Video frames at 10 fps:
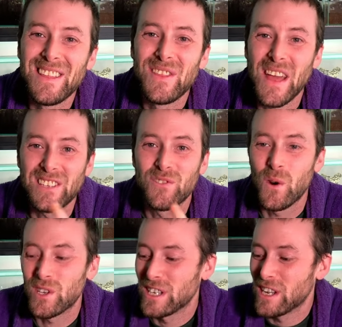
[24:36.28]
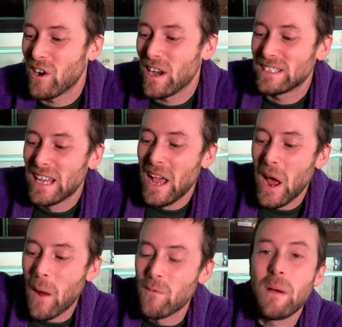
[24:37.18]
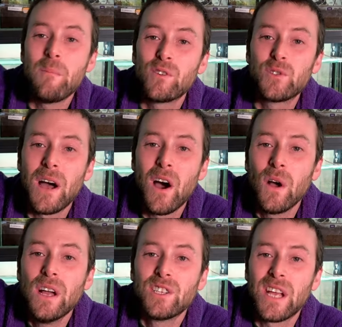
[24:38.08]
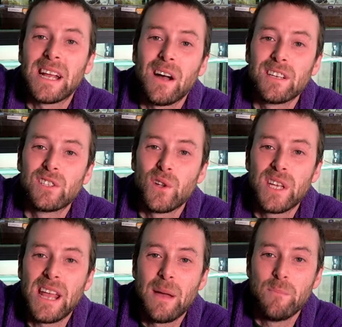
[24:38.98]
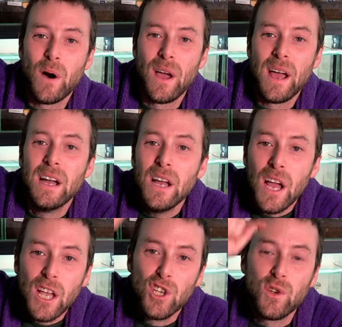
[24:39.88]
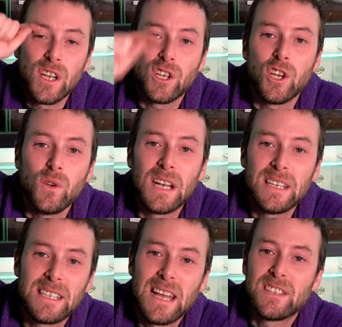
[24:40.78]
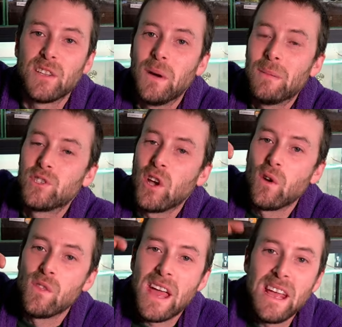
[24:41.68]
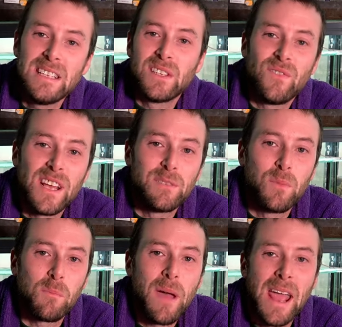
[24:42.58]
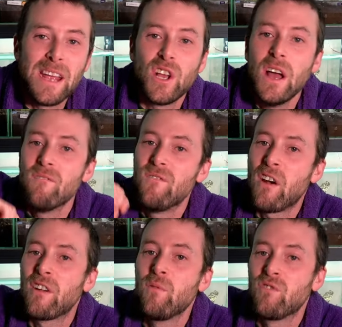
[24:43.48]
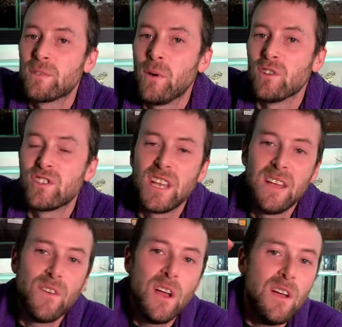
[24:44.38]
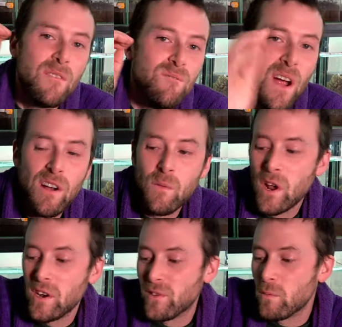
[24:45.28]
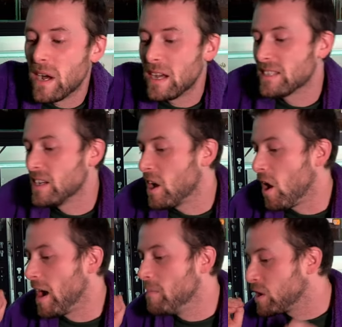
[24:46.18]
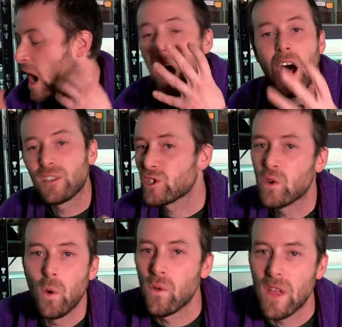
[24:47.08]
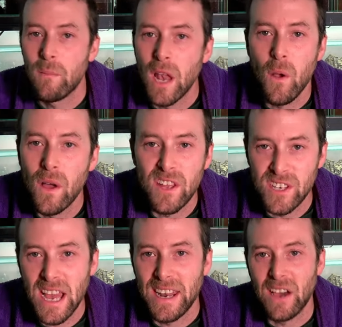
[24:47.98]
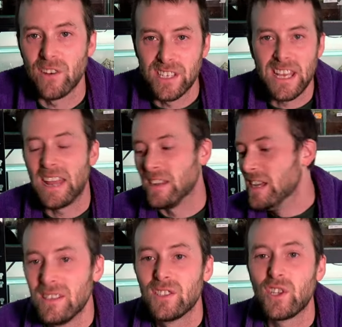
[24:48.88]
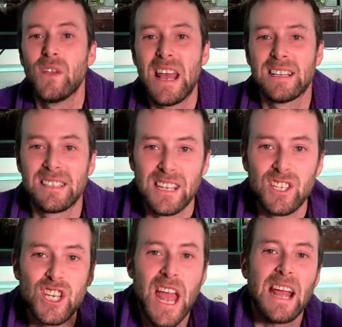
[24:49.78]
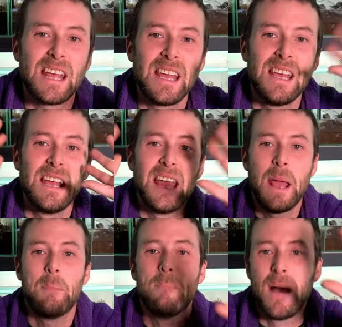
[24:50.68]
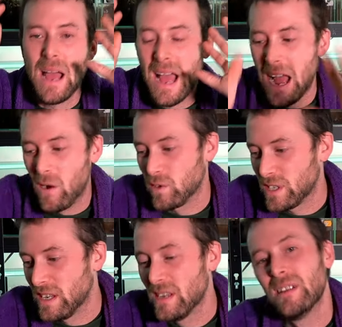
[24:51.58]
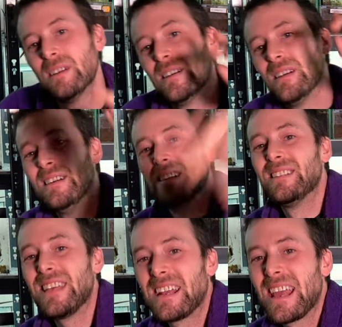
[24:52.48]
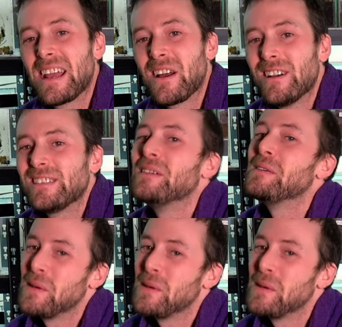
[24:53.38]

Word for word: Thanks for watching guys and remember as well check out Exotic Empire you can Google it to get to the website, or there is a Facebook page. Very responsive, very wonderful person. I can't score them lower than 10 out of 10. So, yes, check him out. Take care, guys.